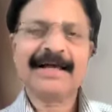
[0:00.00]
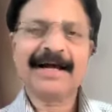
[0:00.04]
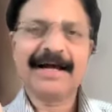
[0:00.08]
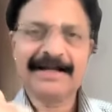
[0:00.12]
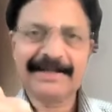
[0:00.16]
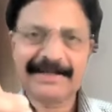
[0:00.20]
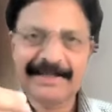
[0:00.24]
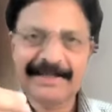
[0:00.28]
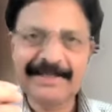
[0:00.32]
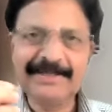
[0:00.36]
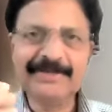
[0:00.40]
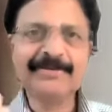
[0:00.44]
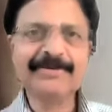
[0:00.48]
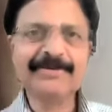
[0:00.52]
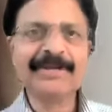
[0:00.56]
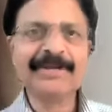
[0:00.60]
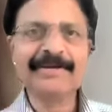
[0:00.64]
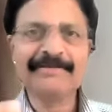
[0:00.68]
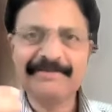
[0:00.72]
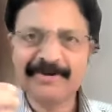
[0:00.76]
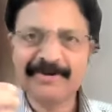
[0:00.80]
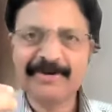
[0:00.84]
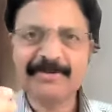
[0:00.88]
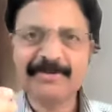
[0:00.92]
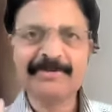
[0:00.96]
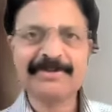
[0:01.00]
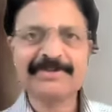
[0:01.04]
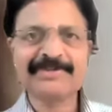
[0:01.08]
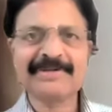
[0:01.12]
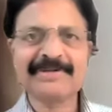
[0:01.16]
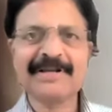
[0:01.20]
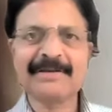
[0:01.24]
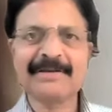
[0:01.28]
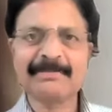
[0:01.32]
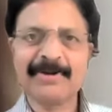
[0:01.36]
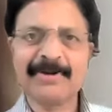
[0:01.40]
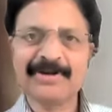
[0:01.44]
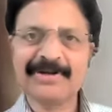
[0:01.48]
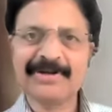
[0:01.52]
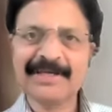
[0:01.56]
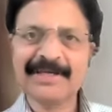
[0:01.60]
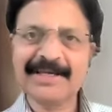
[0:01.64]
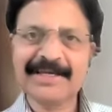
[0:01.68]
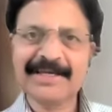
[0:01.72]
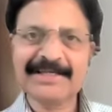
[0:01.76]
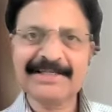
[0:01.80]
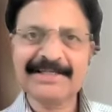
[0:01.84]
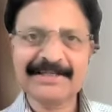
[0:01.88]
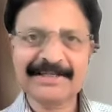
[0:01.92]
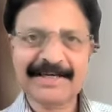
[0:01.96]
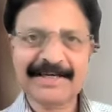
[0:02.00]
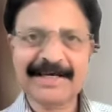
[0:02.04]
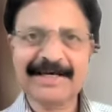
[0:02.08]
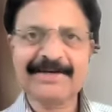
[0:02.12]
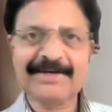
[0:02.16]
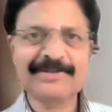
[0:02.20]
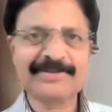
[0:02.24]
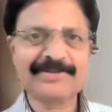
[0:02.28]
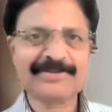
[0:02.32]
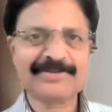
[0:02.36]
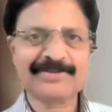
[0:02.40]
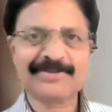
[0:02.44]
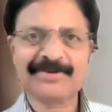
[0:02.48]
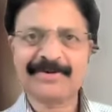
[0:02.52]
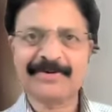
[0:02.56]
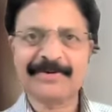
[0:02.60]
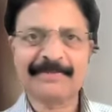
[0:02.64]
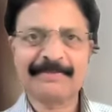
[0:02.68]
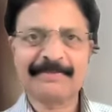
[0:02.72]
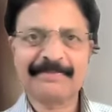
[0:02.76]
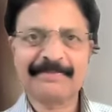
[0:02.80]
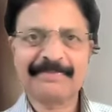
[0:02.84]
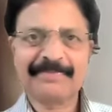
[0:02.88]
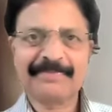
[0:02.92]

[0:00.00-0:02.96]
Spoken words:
and then you give neuromuscular blocking agent also.